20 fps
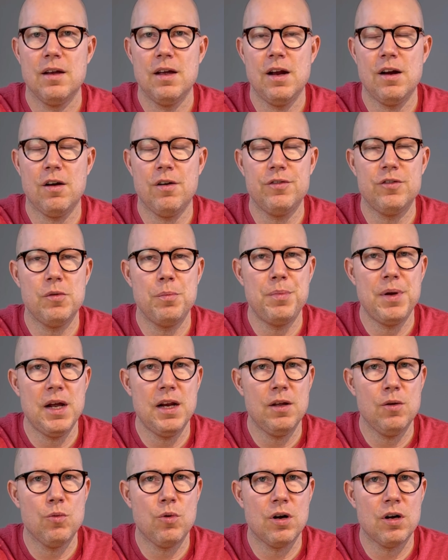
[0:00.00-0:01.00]
And after
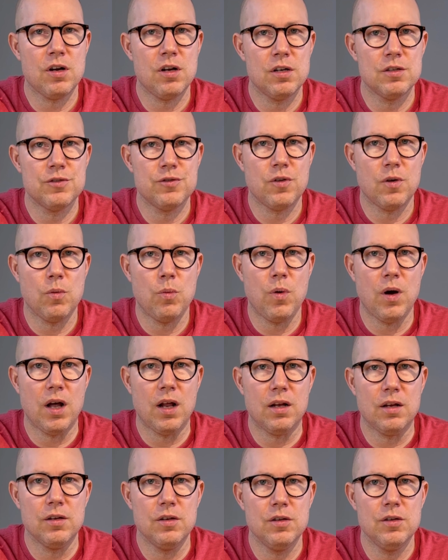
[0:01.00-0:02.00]
painting watercolors for a
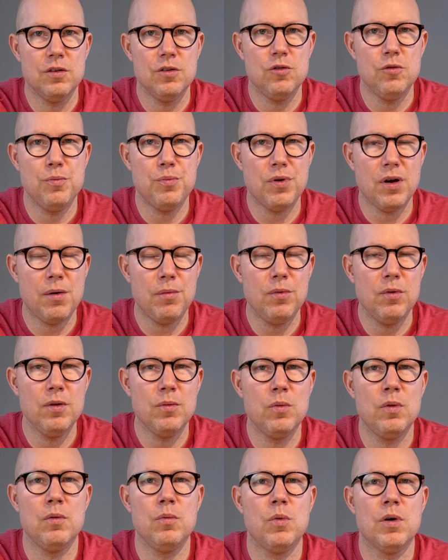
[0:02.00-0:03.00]
while, you probably
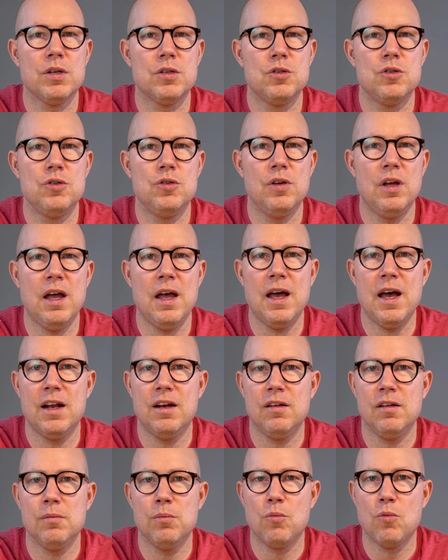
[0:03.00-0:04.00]
will want to
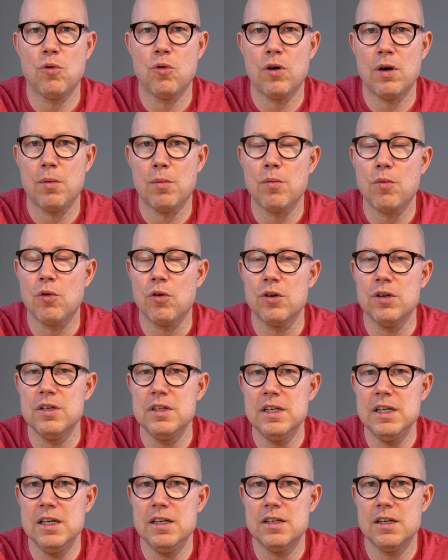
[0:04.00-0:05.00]
add more and more
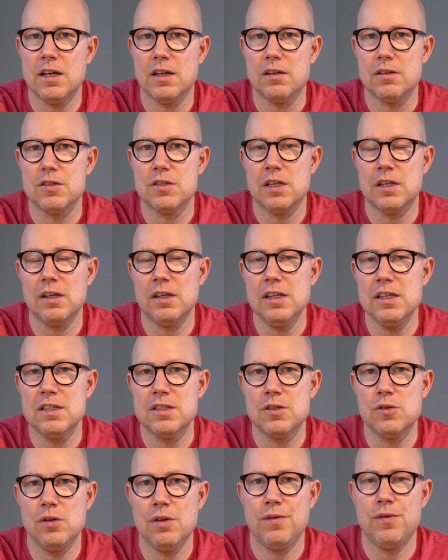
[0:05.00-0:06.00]
details, at
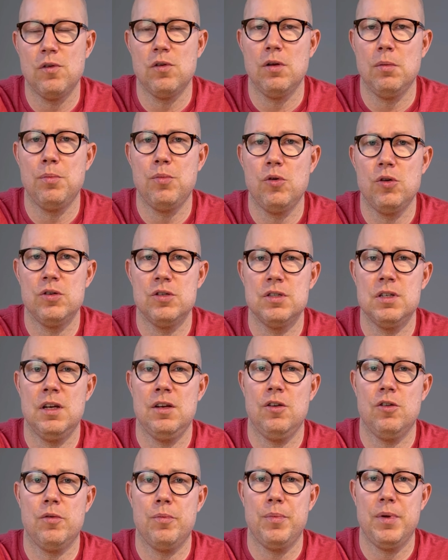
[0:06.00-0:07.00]
least to the focal points in
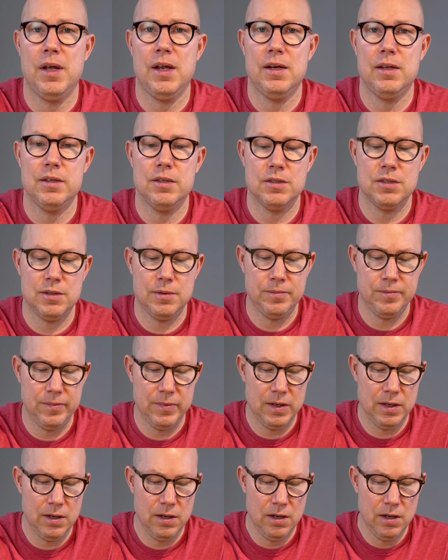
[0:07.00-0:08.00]
your paintings.
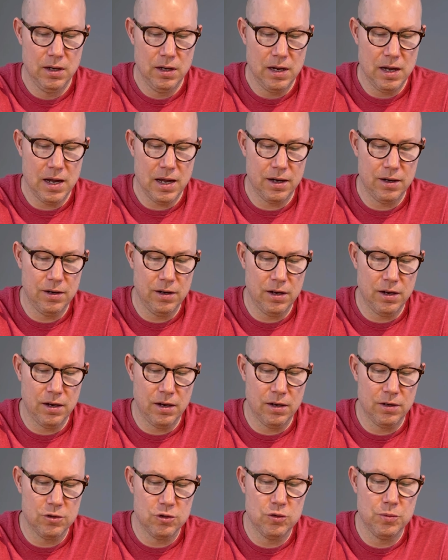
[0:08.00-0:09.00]
And
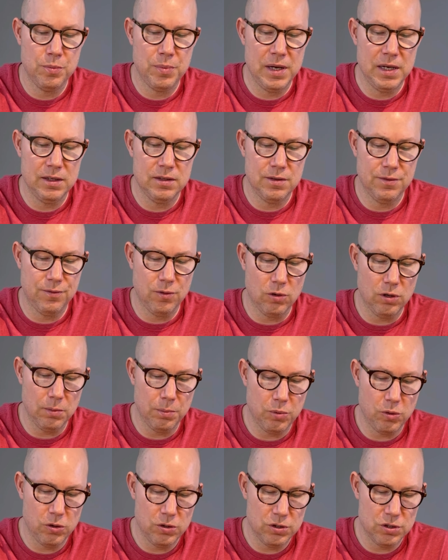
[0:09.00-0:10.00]
to paint the focal
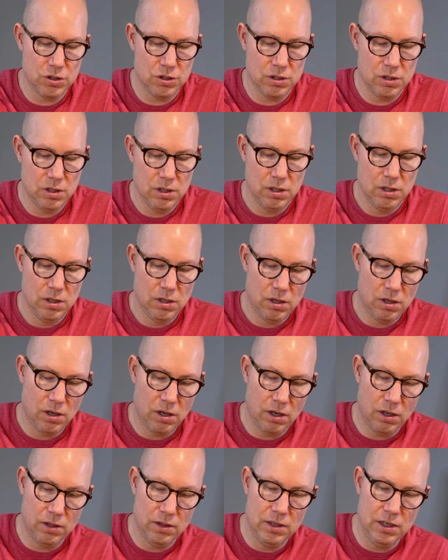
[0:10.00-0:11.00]
points,
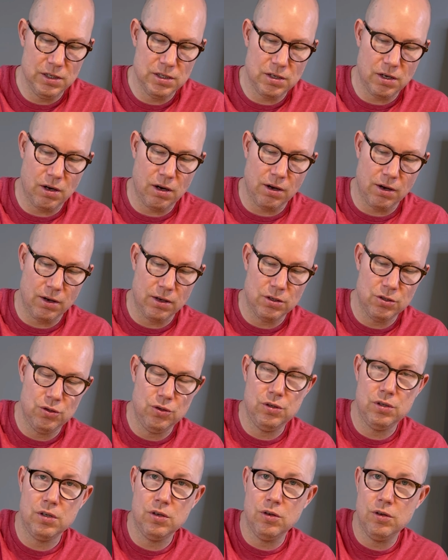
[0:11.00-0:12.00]
these are
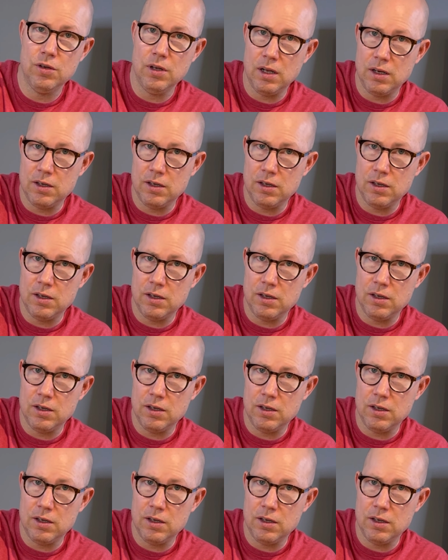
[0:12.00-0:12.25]
two good